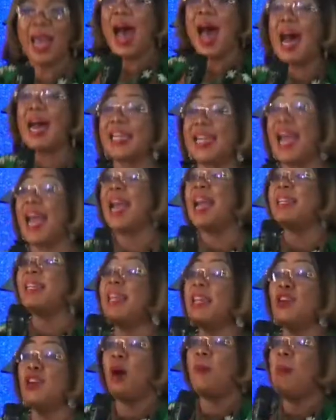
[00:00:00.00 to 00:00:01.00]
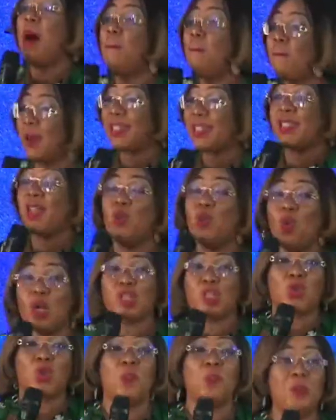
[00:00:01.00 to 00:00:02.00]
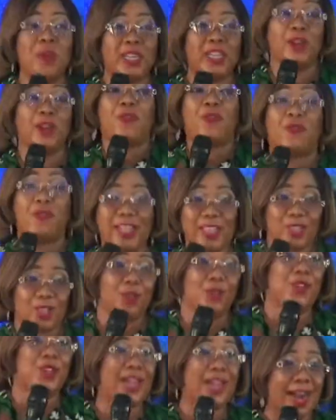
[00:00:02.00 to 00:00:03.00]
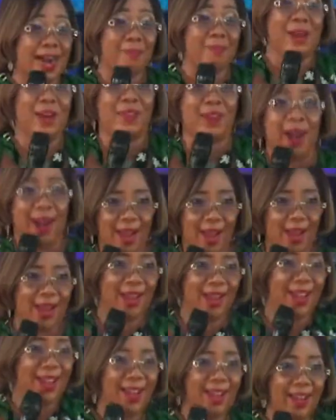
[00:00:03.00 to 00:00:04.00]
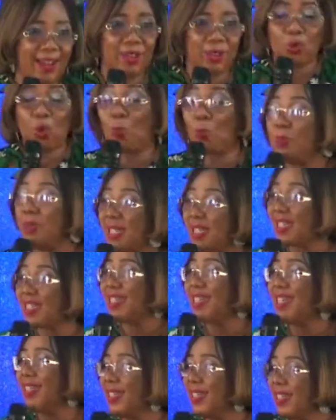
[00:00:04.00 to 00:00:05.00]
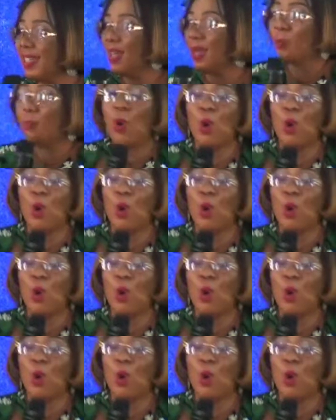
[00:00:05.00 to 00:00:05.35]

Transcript: And any normal person wants to be in the face of the camera to be seen. But